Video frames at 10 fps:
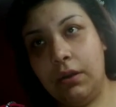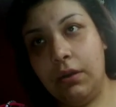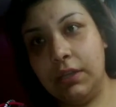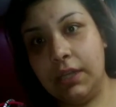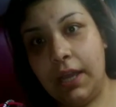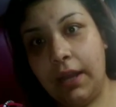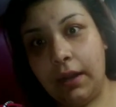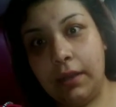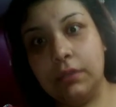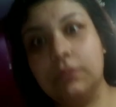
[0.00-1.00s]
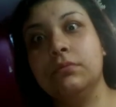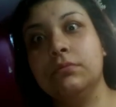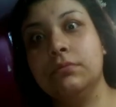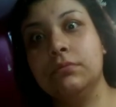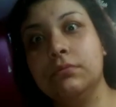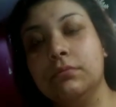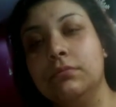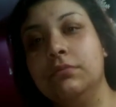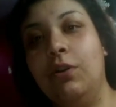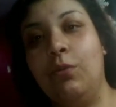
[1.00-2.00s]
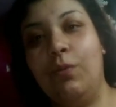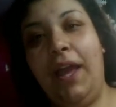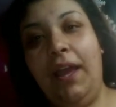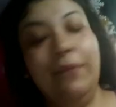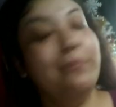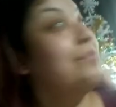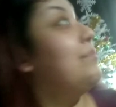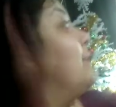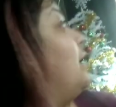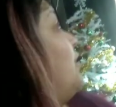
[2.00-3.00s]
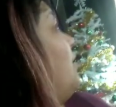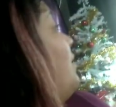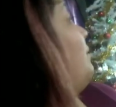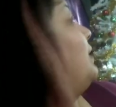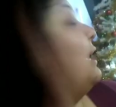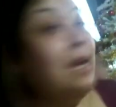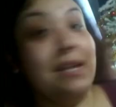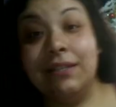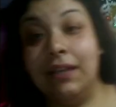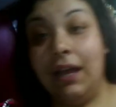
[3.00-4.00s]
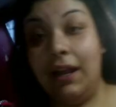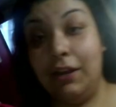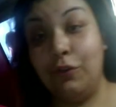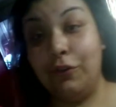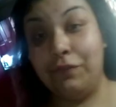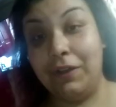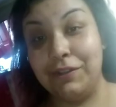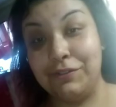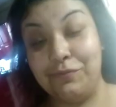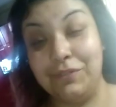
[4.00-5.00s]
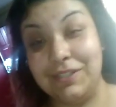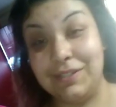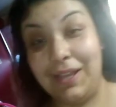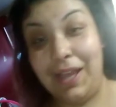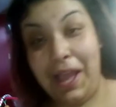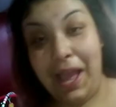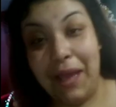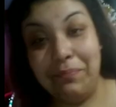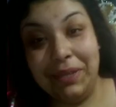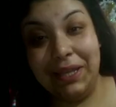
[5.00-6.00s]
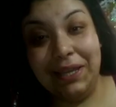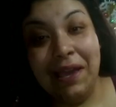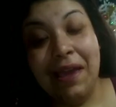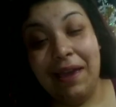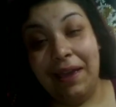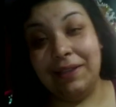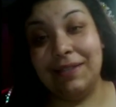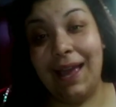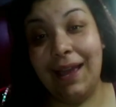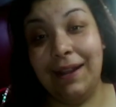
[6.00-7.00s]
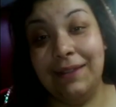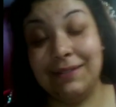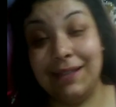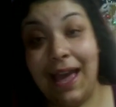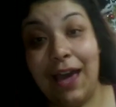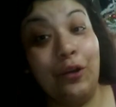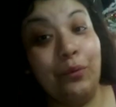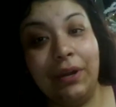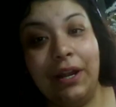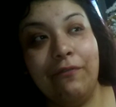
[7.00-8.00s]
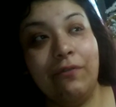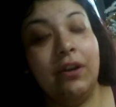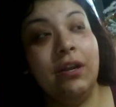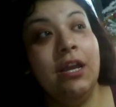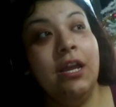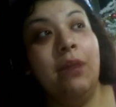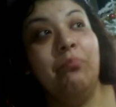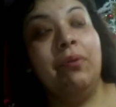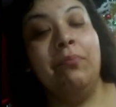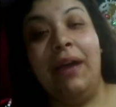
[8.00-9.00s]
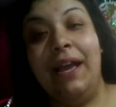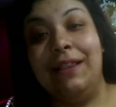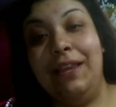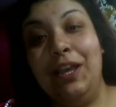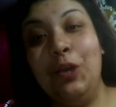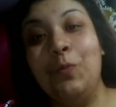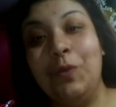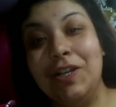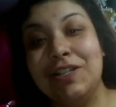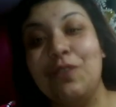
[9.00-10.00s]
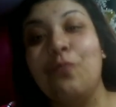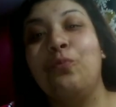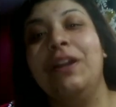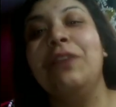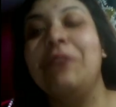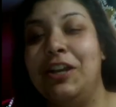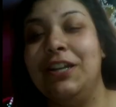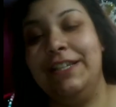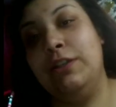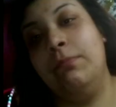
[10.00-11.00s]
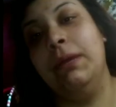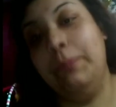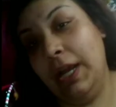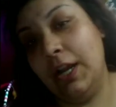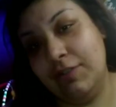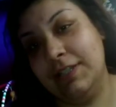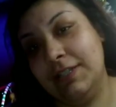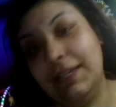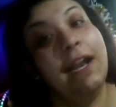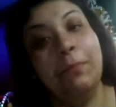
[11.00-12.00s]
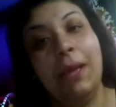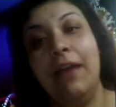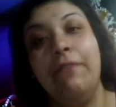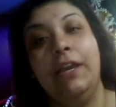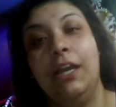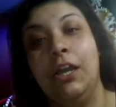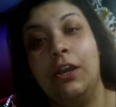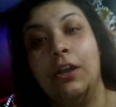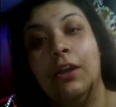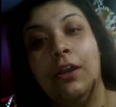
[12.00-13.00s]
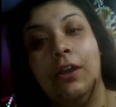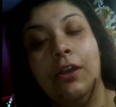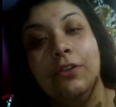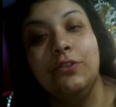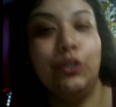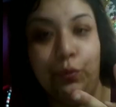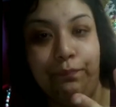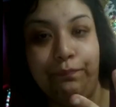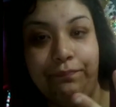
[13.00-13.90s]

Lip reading: on that, like, no way. Like I said, I didn't know if I was happy, excited, sad, or whatever. But my thing was, what am I gonna tell my parents that I'm having two?